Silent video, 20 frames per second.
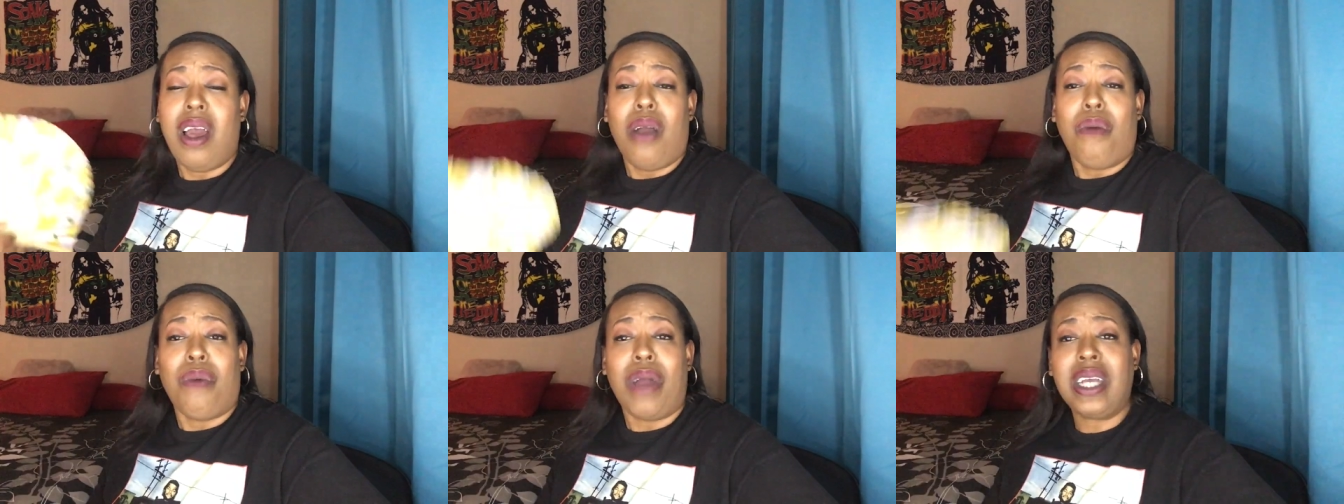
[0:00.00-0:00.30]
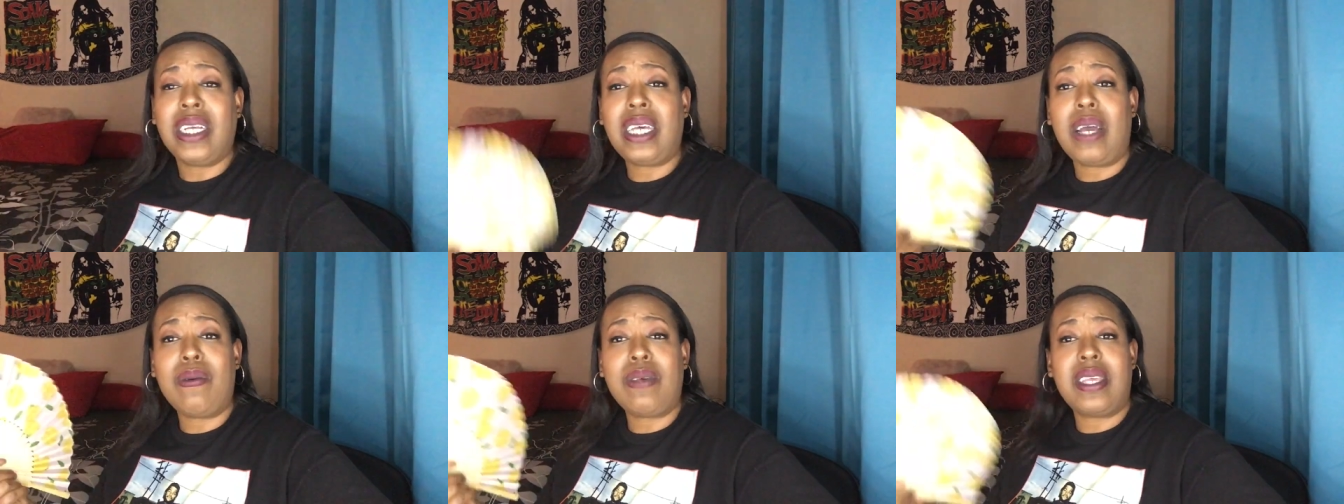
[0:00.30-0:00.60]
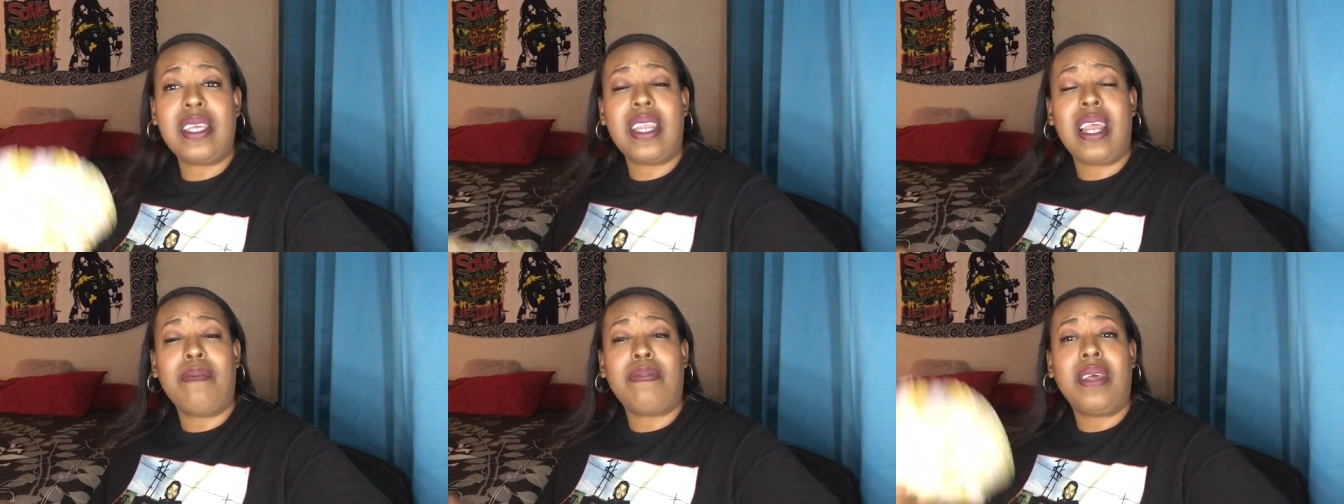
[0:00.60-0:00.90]
Ray J was
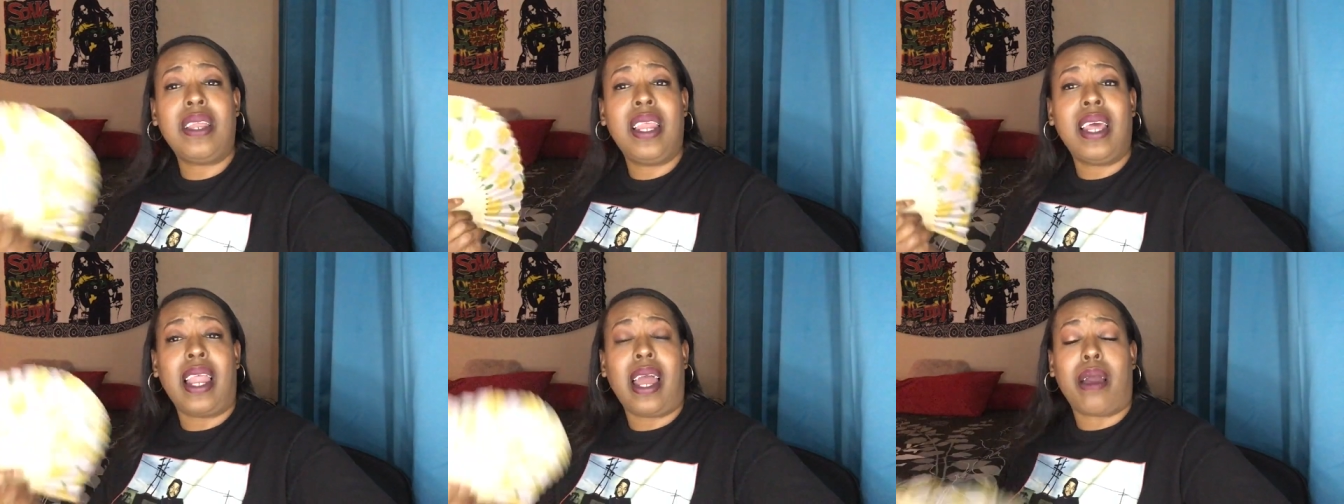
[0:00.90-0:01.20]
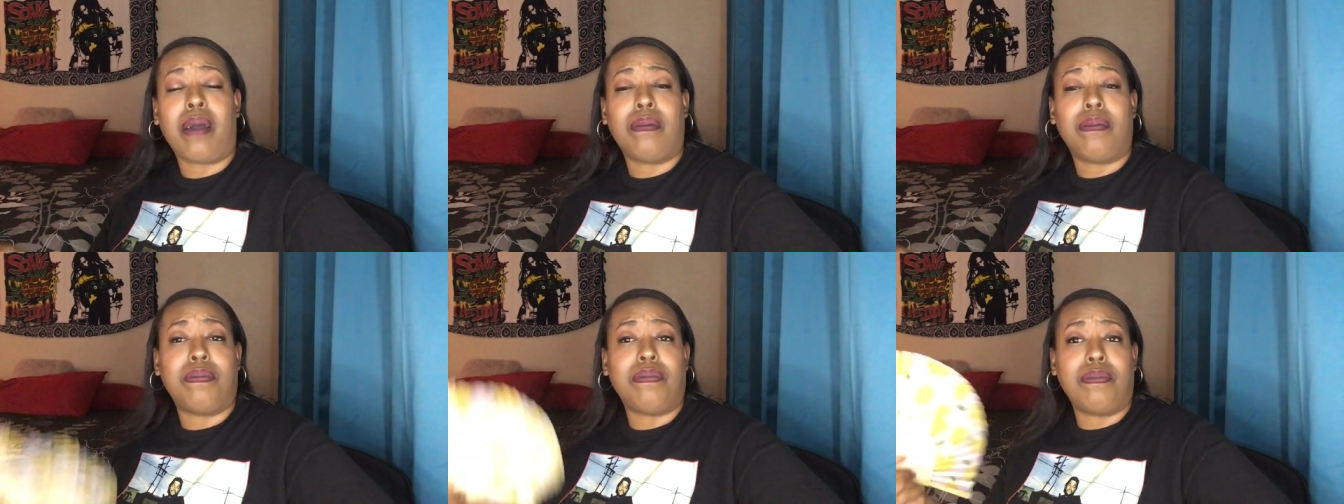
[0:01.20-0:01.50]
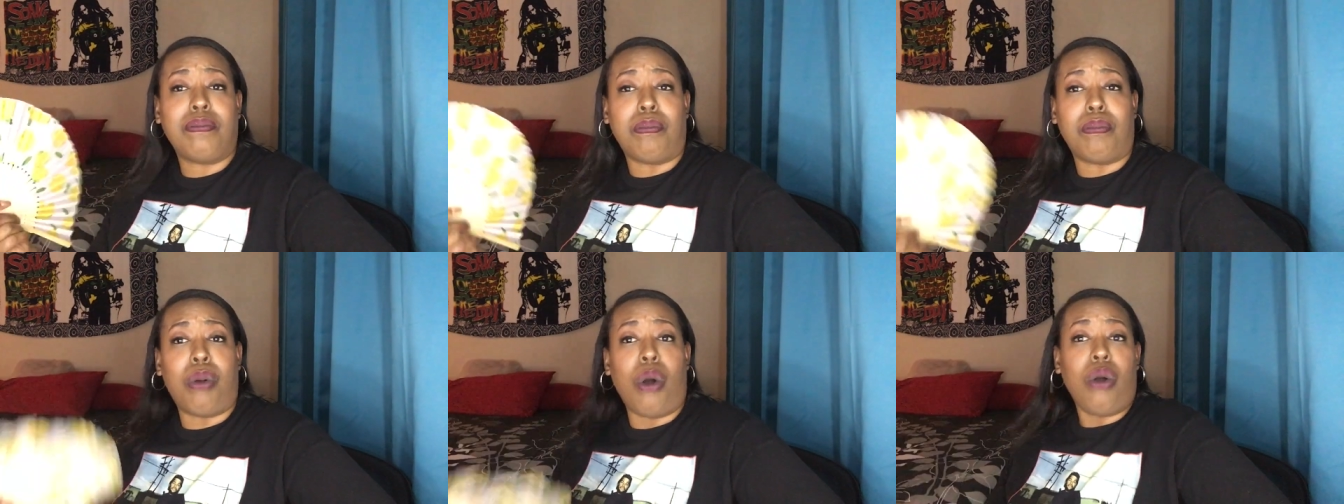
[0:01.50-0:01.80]
sitting up there like
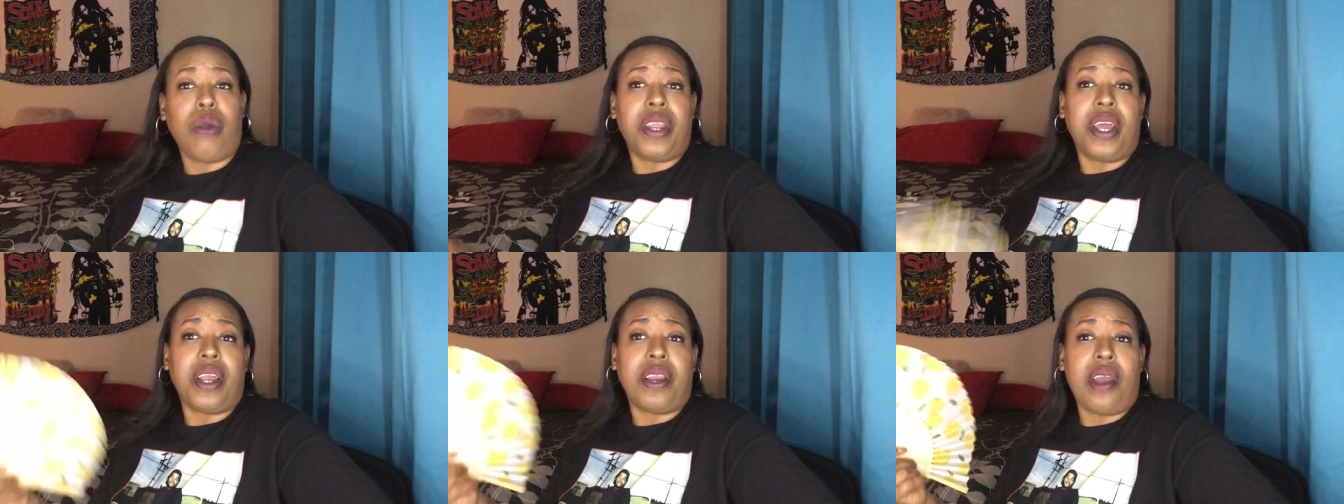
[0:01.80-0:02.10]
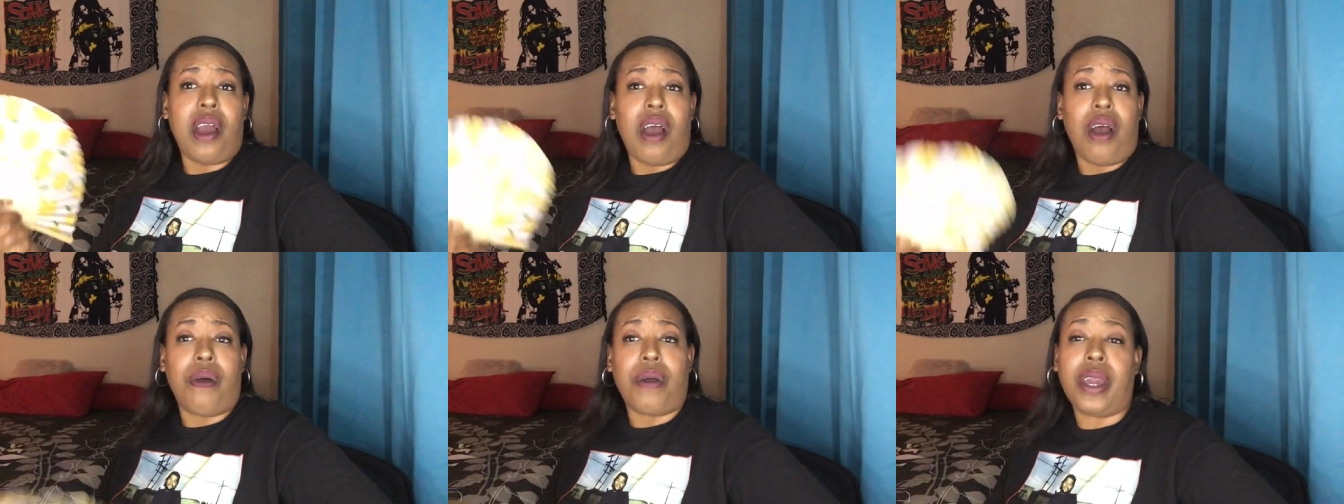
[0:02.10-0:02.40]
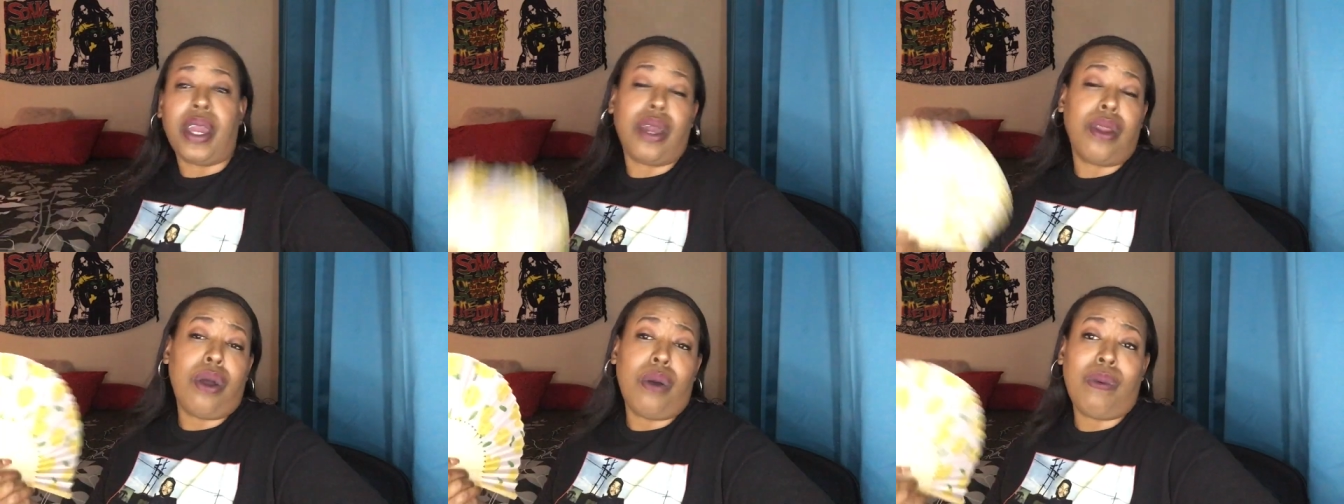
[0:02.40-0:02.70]
broke dick dog. He
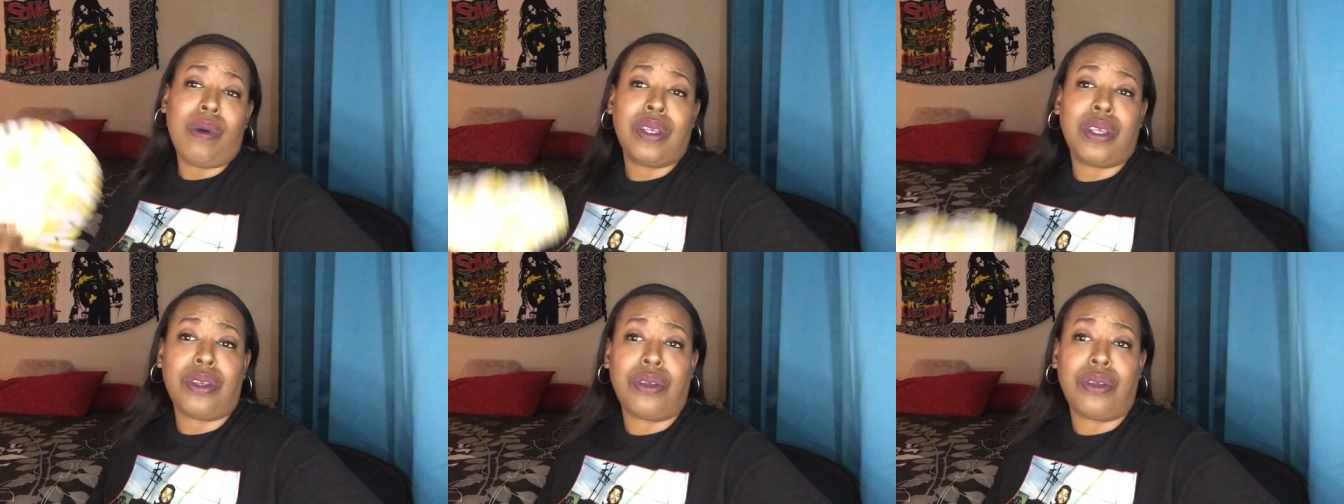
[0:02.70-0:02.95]
didn't know what to